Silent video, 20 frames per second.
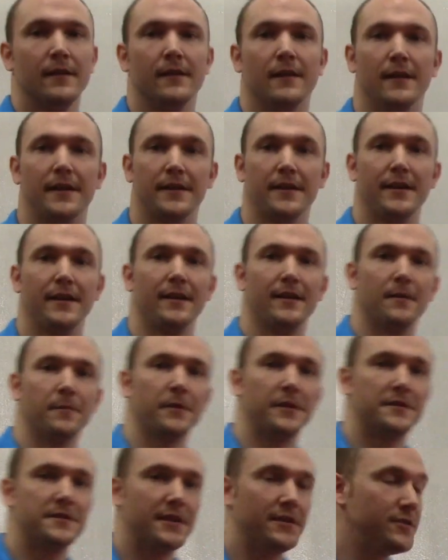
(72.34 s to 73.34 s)
Again, I'm
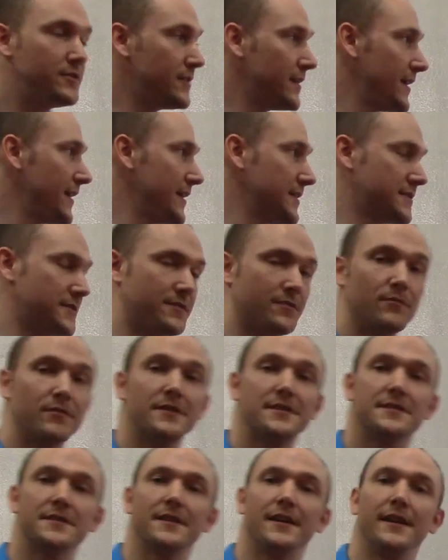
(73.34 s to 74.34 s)
going to tell you guys the
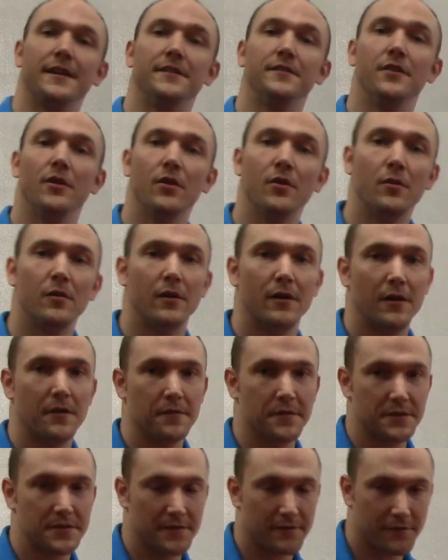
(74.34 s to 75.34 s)
reason I know all
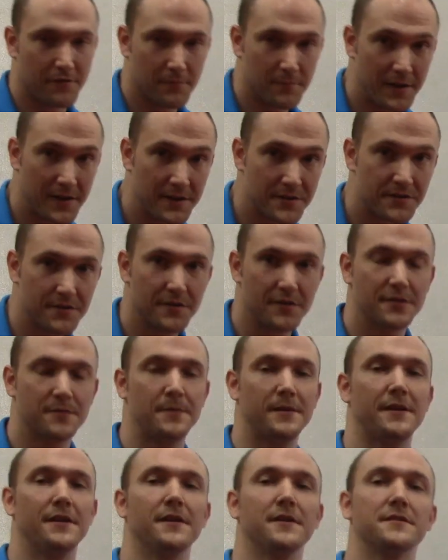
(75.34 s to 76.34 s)
this information is
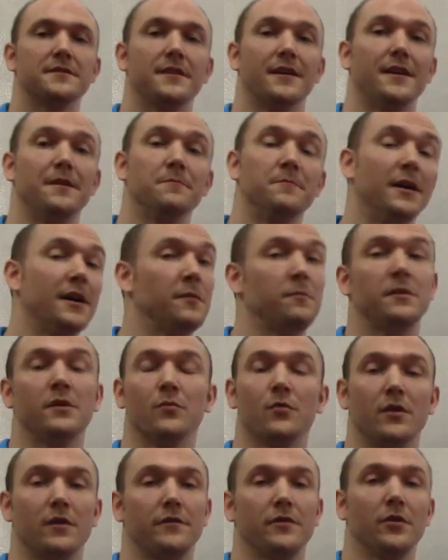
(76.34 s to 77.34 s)
because I might be
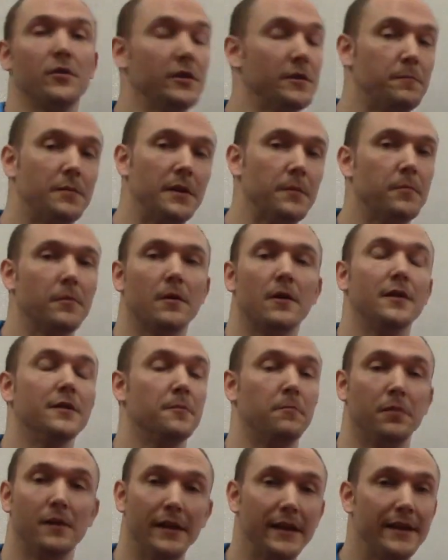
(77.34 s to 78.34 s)
one of the only people on
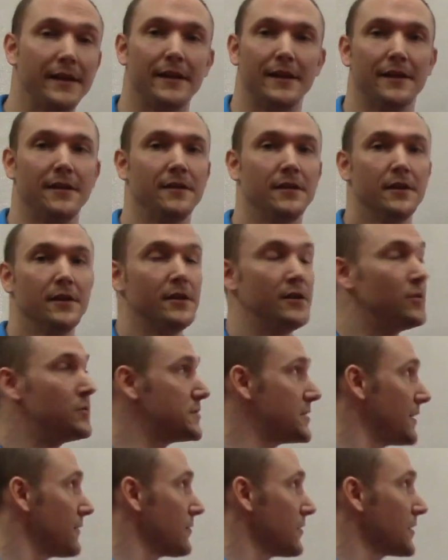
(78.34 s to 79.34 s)
the planet
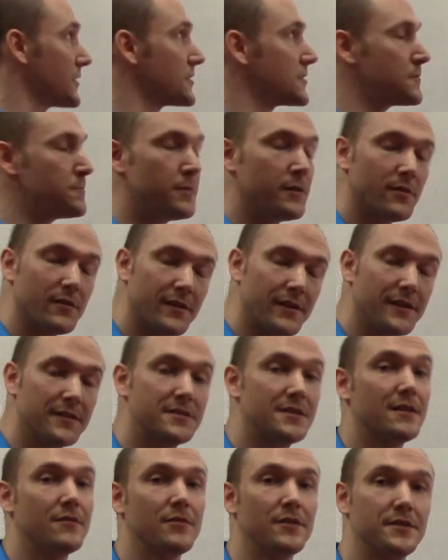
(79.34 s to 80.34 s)
who's ever
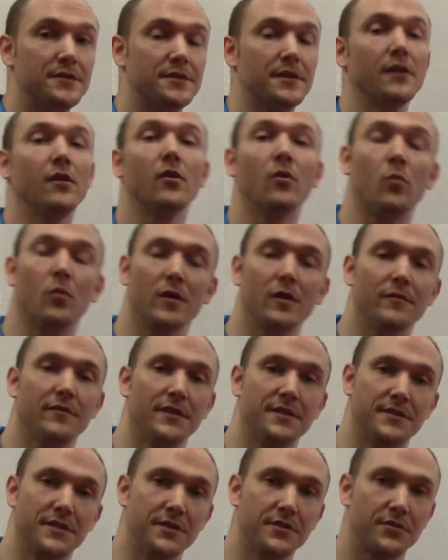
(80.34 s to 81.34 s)
experienced every single one of
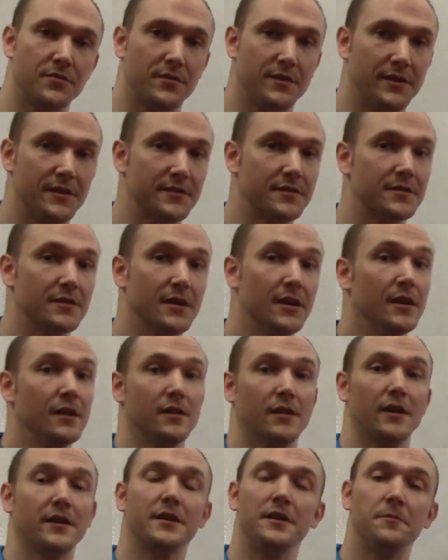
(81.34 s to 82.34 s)
these injuries.
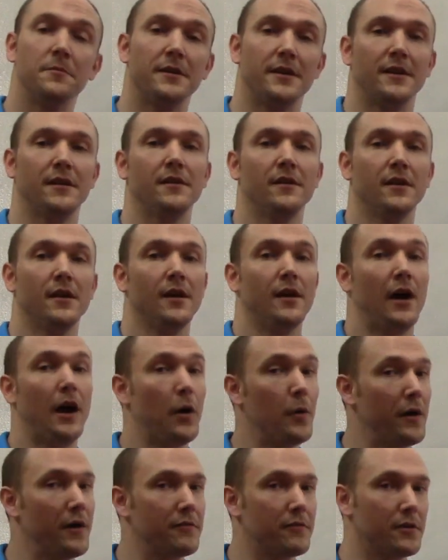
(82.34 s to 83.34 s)
Lucky me.
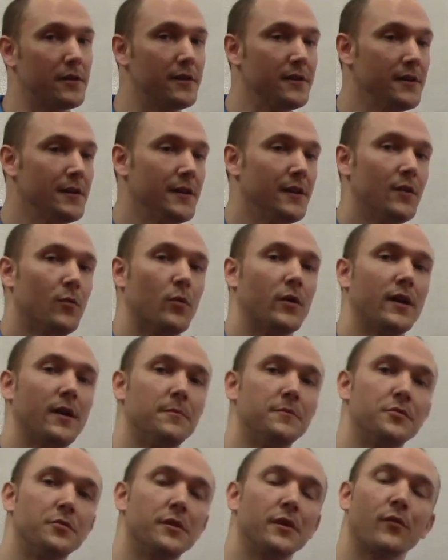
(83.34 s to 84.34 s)
However, what
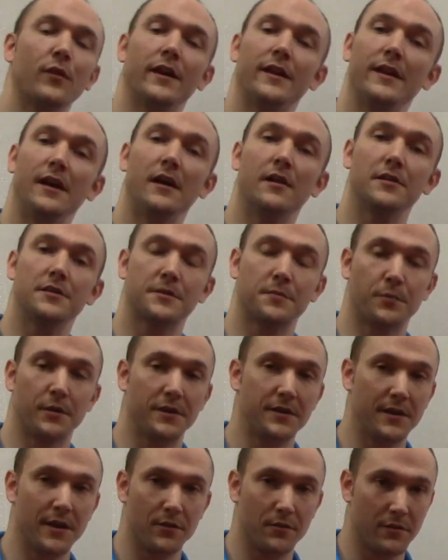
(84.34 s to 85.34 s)
I'm doing right now is
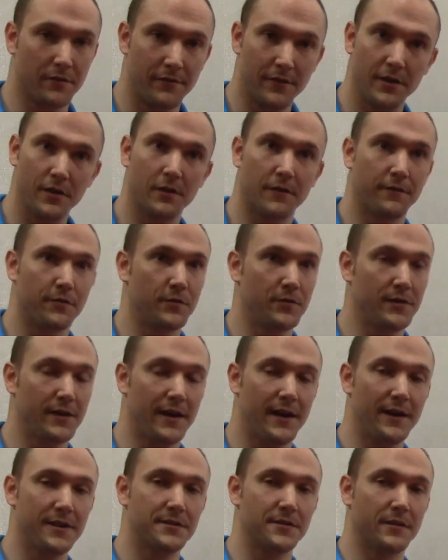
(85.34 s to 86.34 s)
putting together a video for you
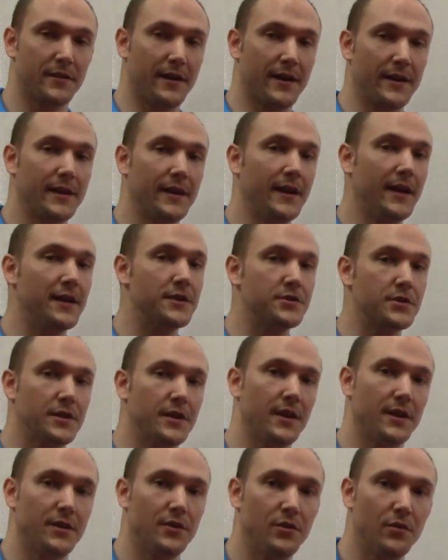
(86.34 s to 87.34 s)
guys so that I can
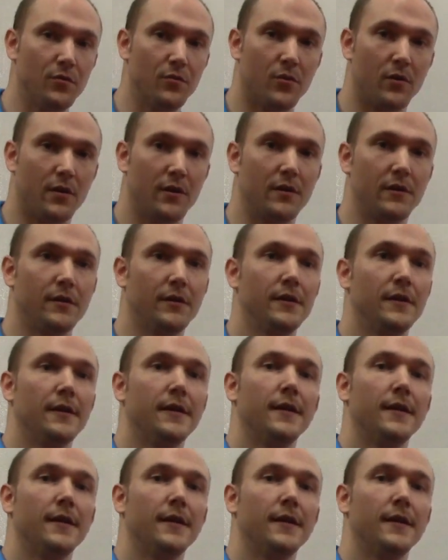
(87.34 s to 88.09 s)
educate you on